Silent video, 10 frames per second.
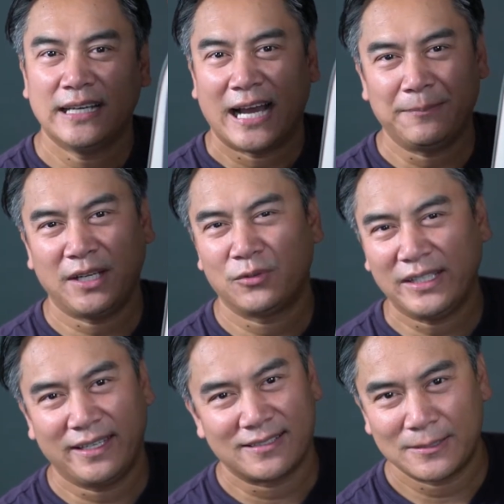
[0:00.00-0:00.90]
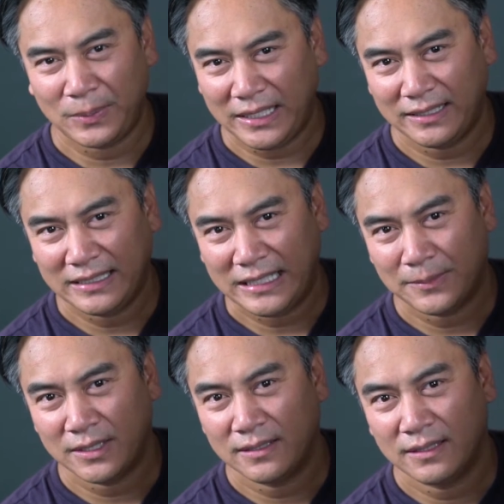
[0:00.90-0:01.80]
I'm not really a speed
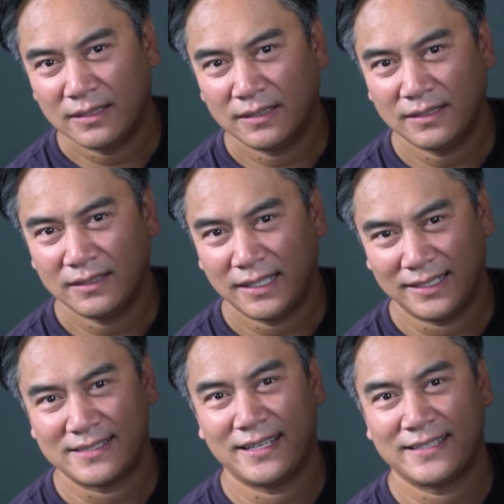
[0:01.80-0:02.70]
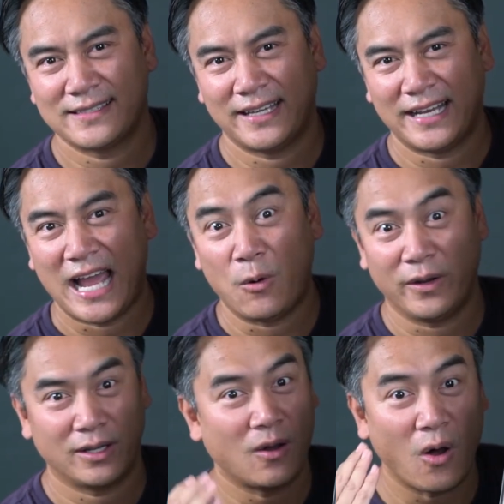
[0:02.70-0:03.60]
demon in a sense that I
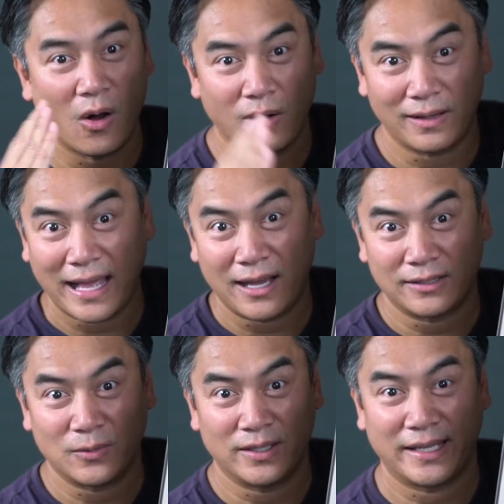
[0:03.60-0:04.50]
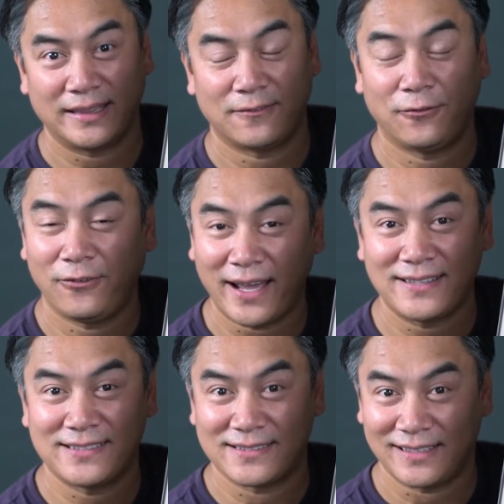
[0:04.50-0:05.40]
want to go all out. I want to get the
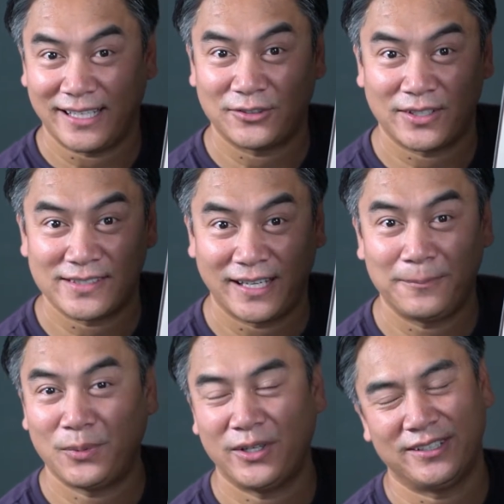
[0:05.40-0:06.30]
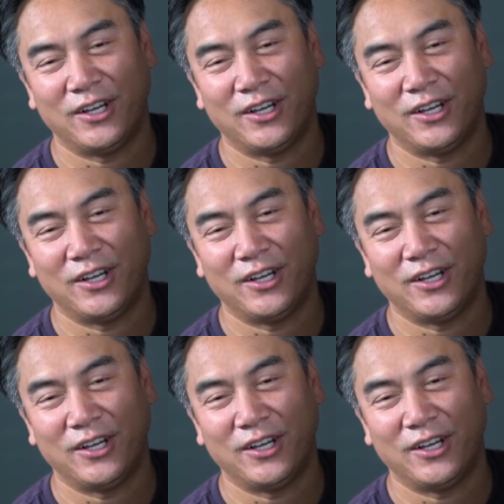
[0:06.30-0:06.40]
fastest electric skateboard.